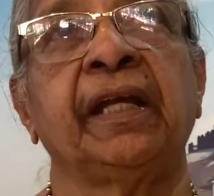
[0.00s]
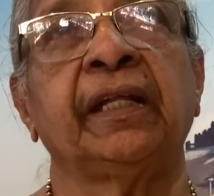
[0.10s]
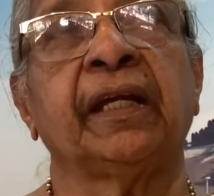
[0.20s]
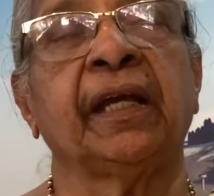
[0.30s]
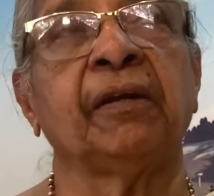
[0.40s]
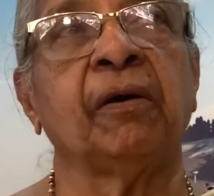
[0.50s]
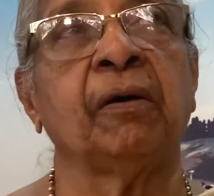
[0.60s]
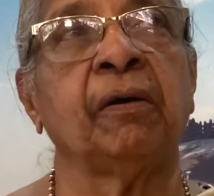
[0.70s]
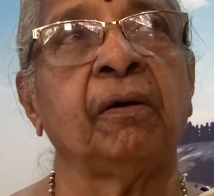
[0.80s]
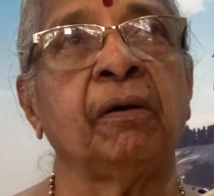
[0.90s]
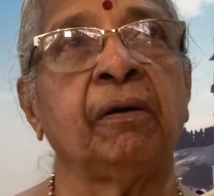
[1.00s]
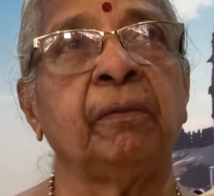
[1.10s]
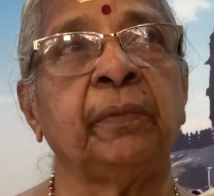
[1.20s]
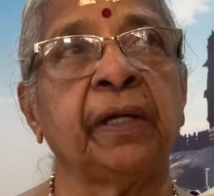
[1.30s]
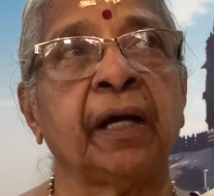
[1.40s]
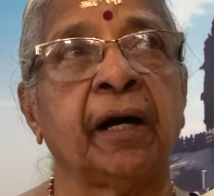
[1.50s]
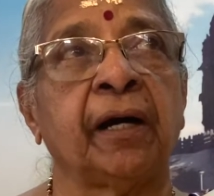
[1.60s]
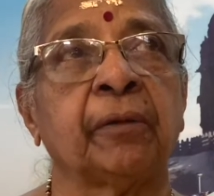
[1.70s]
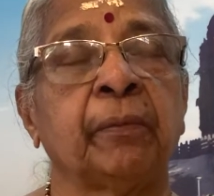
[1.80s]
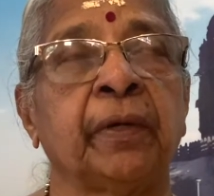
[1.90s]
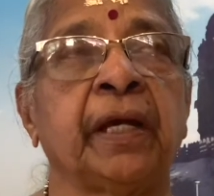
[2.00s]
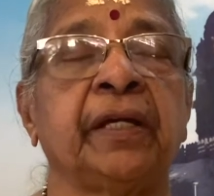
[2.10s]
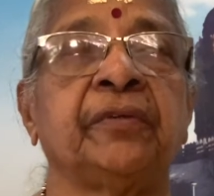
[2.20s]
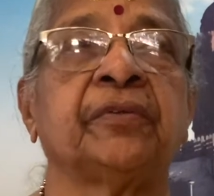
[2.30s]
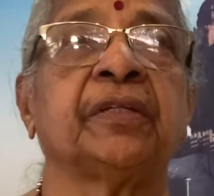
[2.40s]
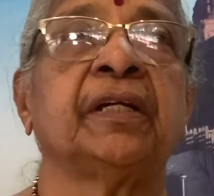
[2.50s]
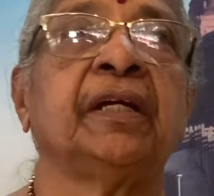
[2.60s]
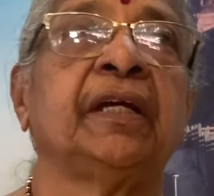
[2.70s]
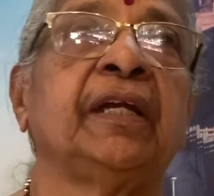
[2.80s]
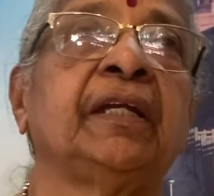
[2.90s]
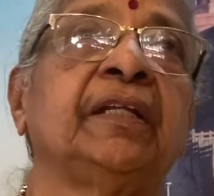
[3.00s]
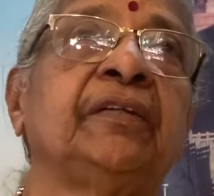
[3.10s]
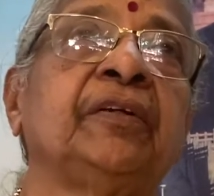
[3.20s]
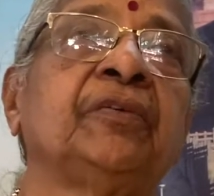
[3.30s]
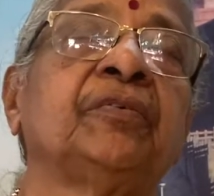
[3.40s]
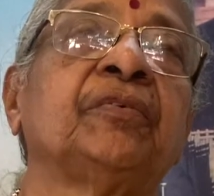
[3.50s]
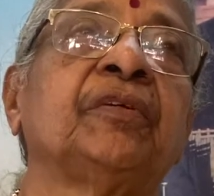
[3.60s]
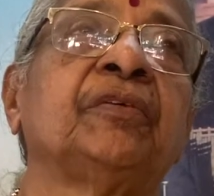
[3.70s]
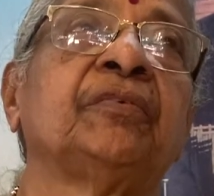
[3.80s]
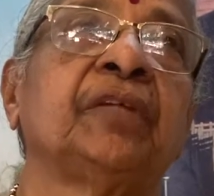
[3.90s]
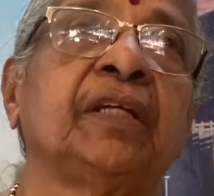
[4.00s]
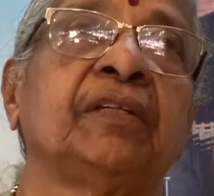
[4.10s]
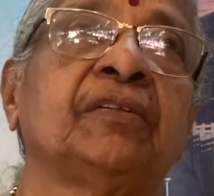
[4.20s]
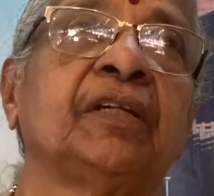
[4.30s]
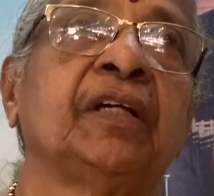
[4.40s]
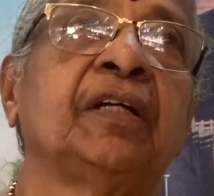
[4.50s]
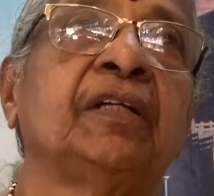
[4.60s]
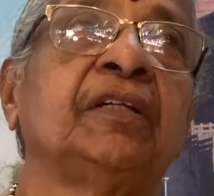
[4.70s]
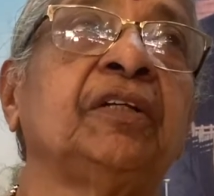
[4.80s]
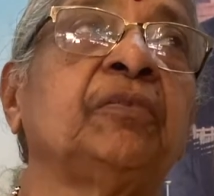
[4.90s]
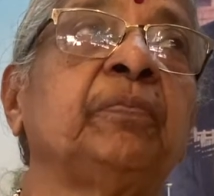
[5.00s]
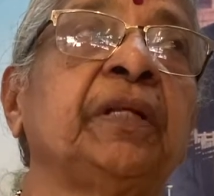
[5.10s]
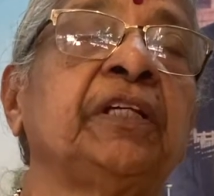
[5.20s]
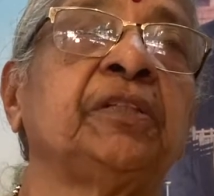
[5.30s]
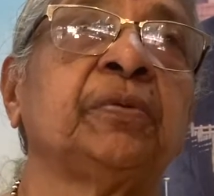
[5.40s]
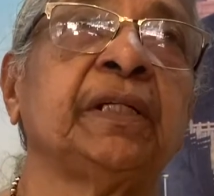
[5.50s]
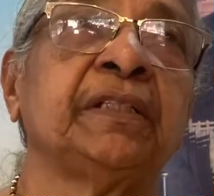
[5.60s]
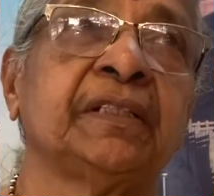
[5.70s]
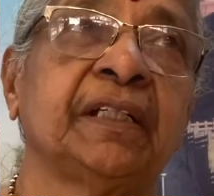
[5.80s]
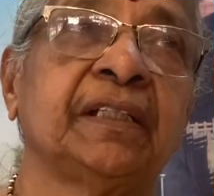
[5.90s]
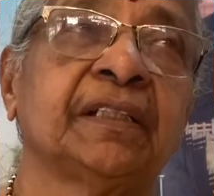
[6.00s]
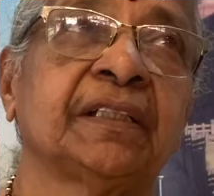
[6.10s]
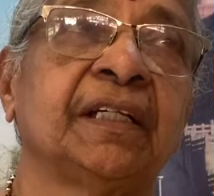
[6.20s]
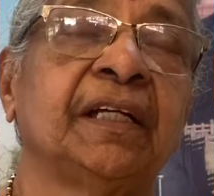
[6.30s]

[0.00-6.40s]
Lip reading: They can all be harmonized in this sense, this spiritual sense.